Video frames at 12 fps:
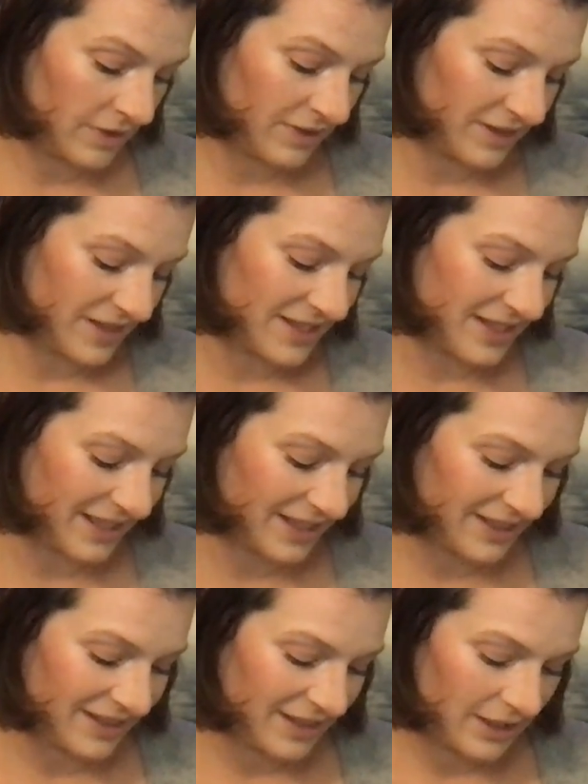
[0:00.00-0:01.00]
It's like,
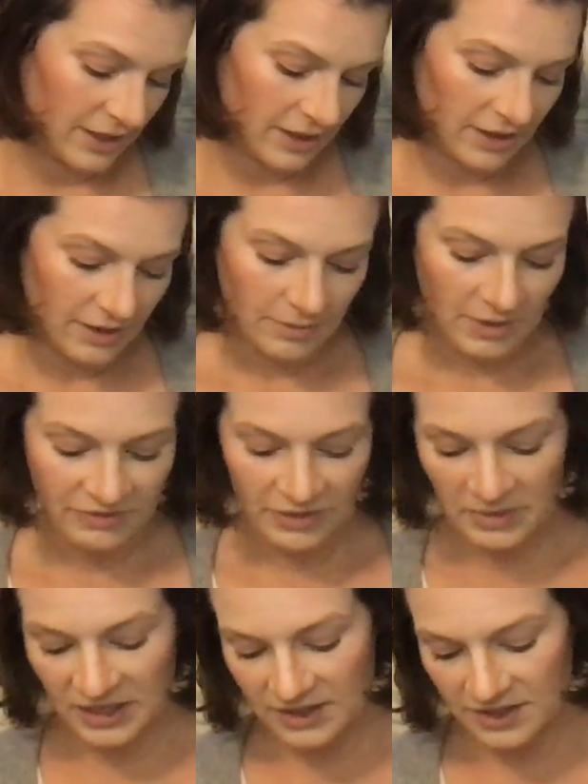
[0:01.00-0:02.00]
my
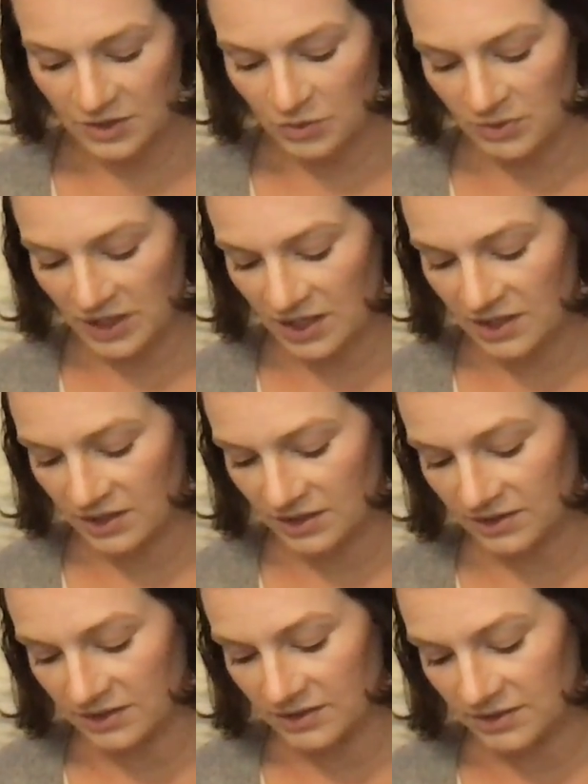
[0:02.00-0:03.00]
feminine's so mean.
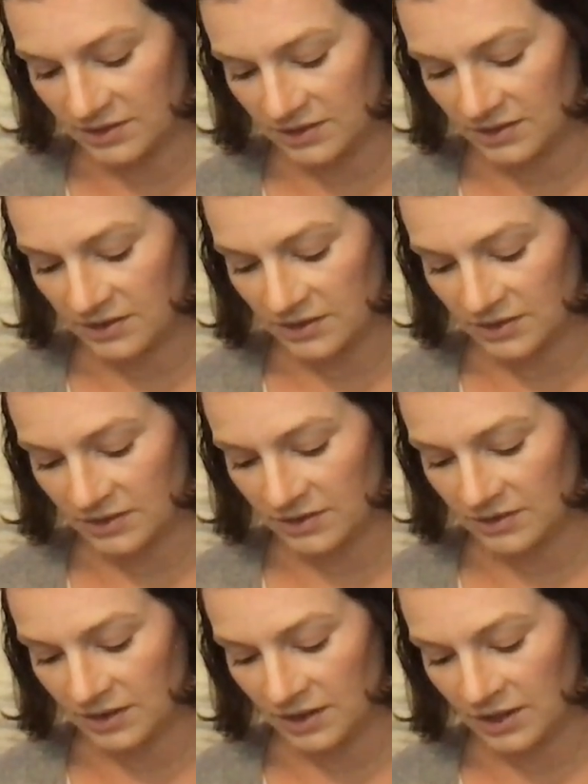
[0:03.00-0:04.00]

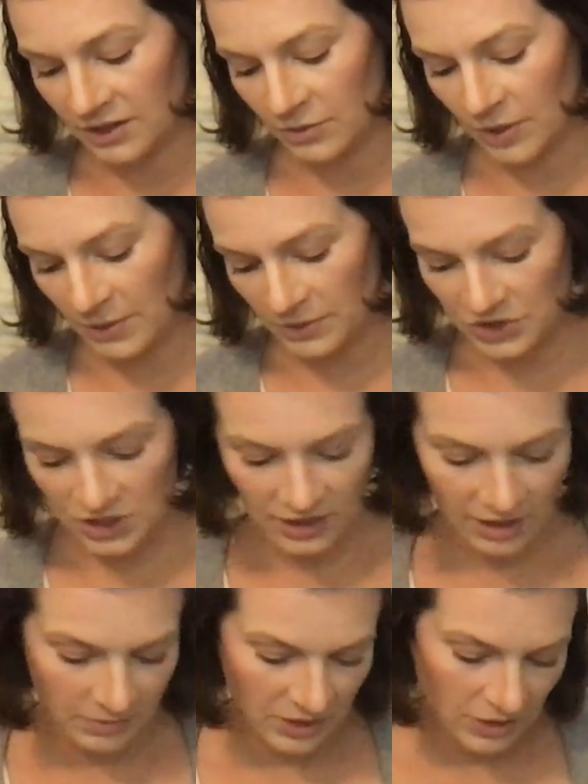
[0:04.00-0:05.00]
You know, why won't she
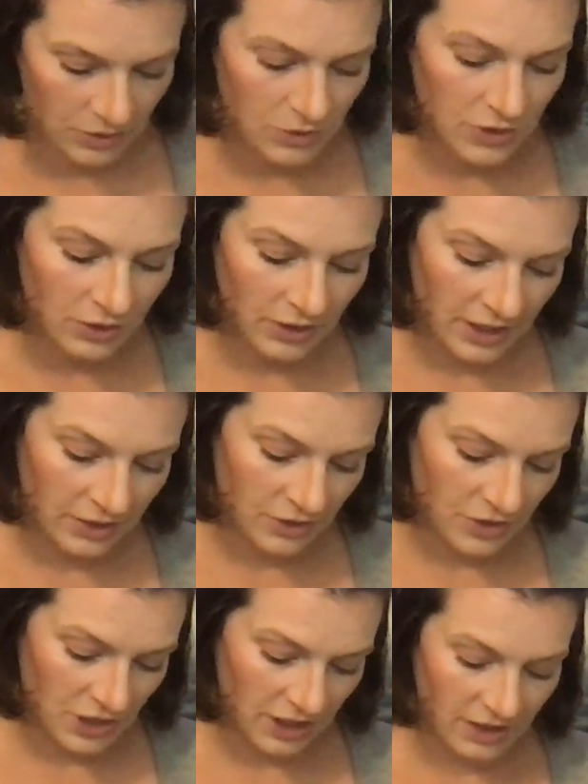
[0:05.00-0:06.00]
let me use her
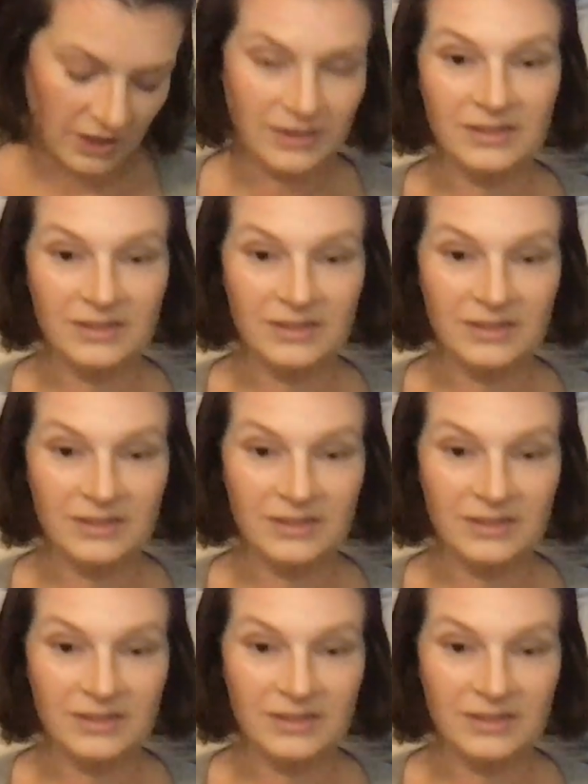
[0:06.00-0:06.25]
energy?